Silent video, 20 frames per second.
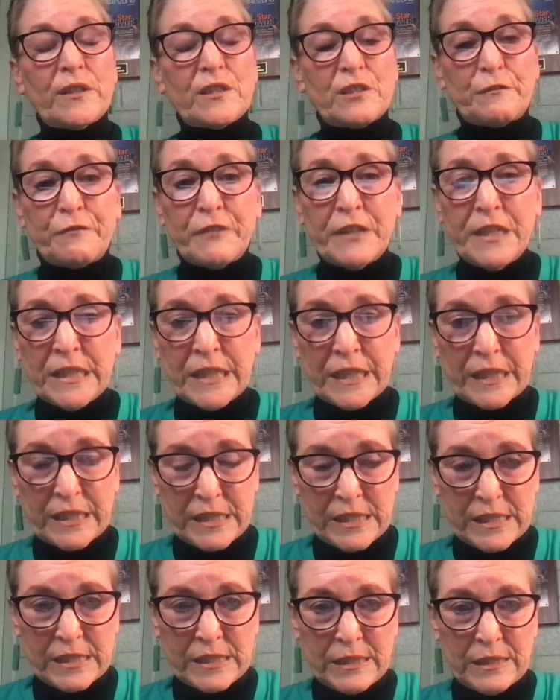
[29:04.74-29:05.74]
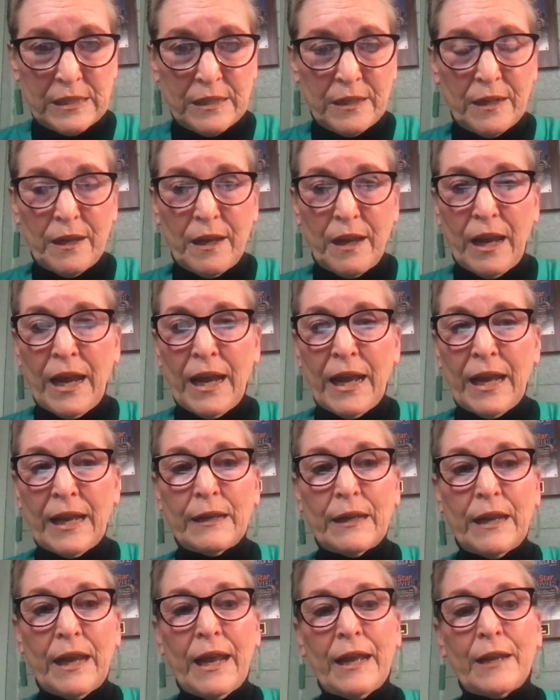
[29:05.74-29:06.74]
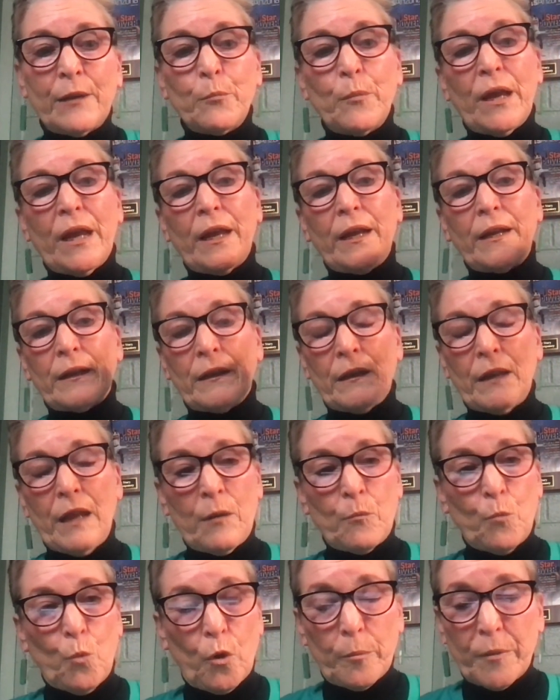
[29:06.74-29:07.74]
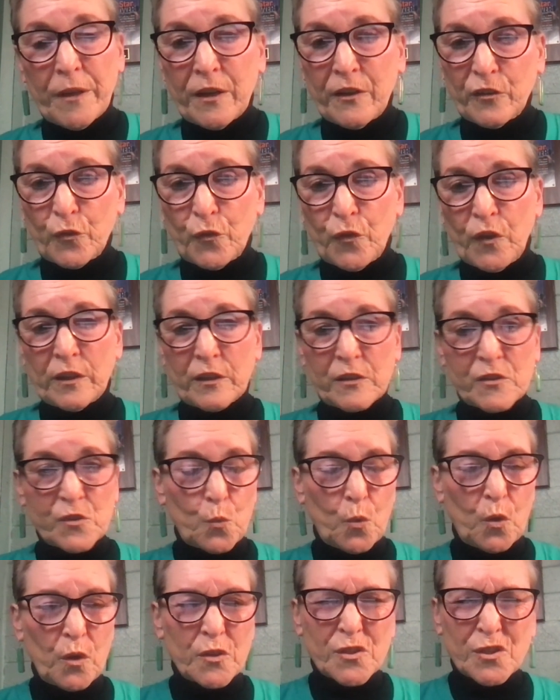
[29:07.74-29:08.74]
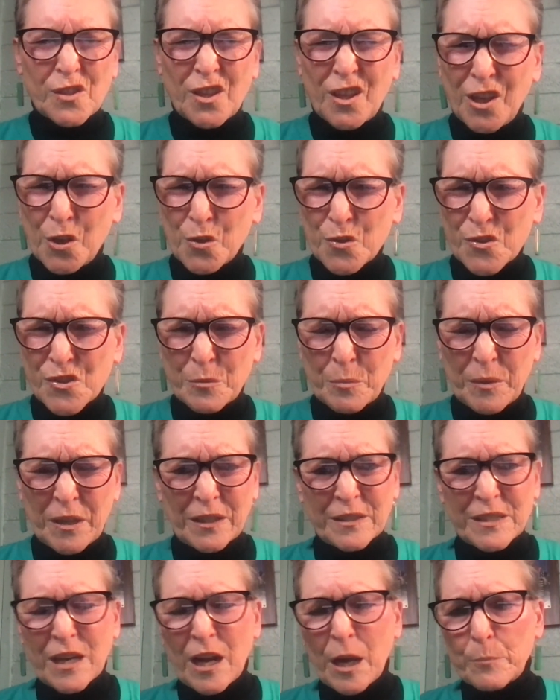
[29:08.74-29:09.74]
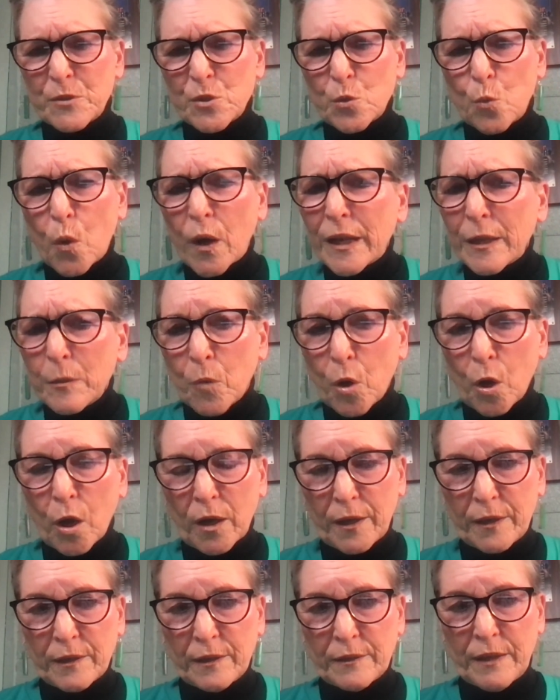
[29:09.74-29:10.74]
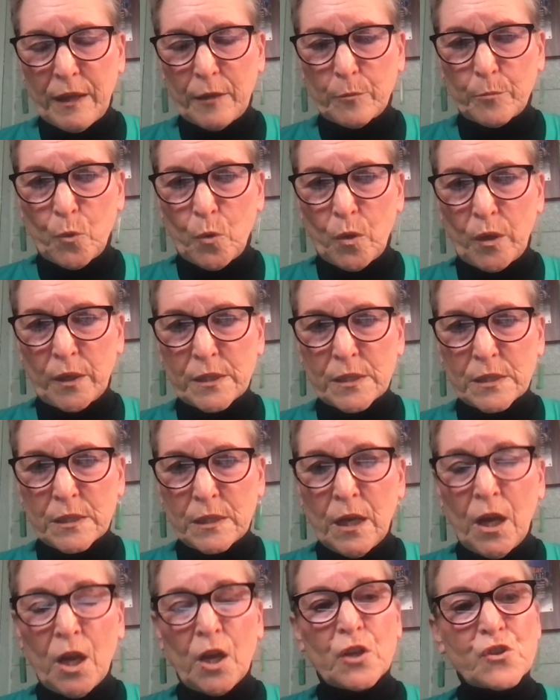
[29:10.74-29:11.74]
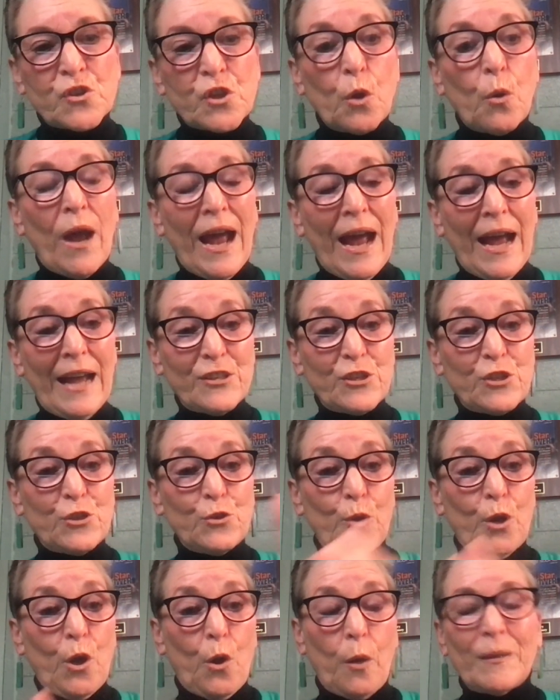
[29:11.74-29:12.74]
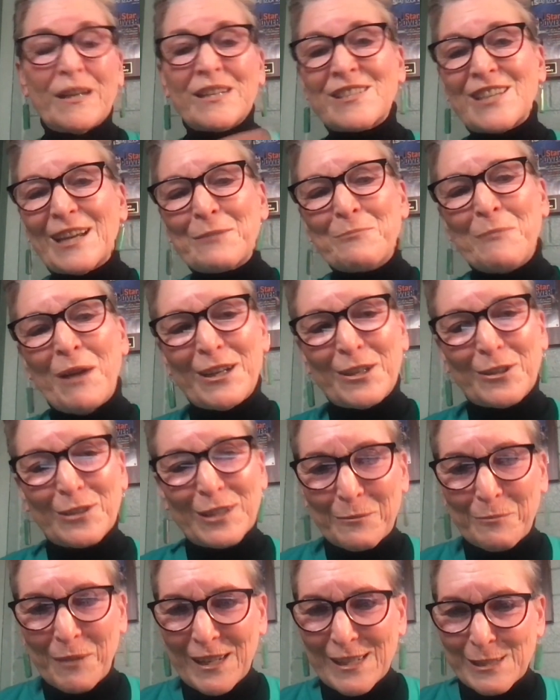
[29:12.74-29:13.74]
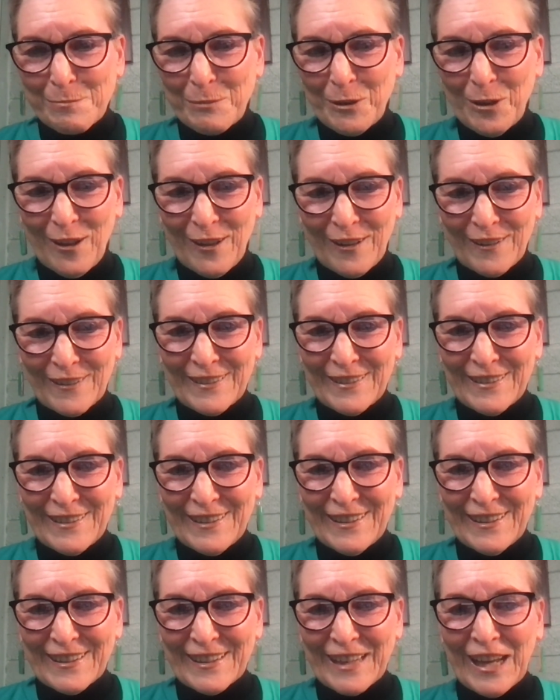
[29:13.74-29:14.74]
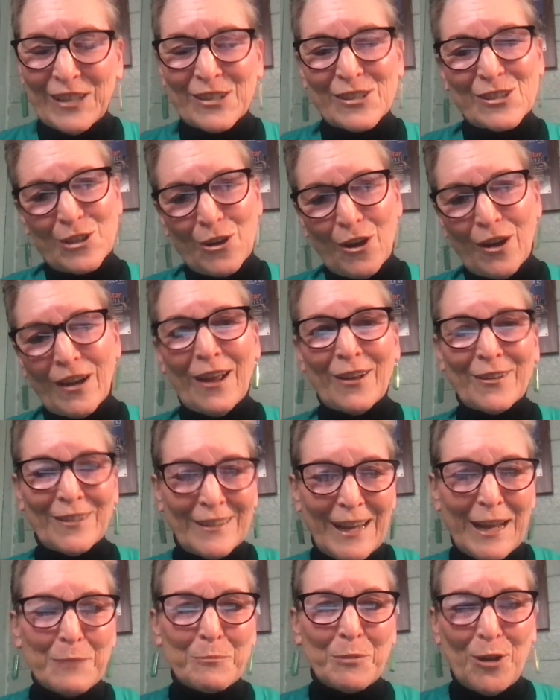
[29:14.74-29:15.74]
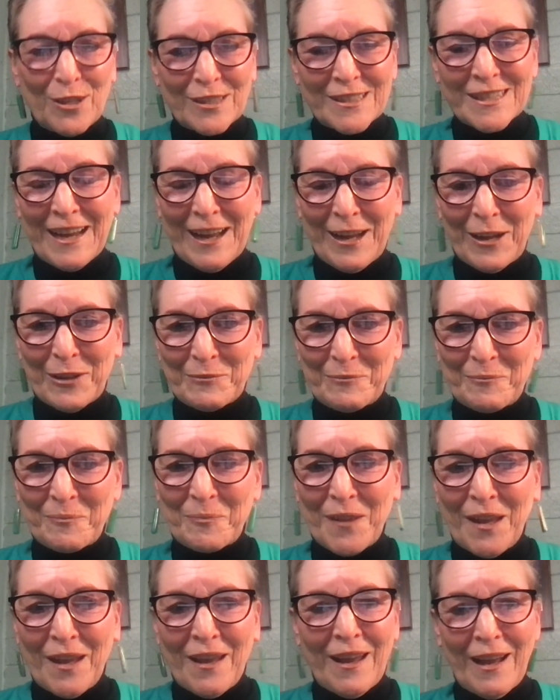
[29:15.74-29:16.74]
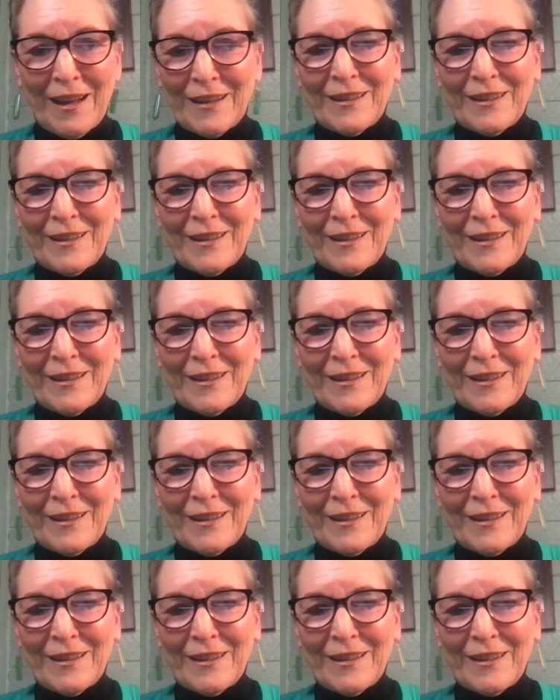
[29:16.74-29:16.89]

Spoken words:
to Phoenix and made a lot more because Phoenix was close to being a top 20 market at that point. So as you go, it's like minor league baseball. Okay, you start out in an A-ball town, and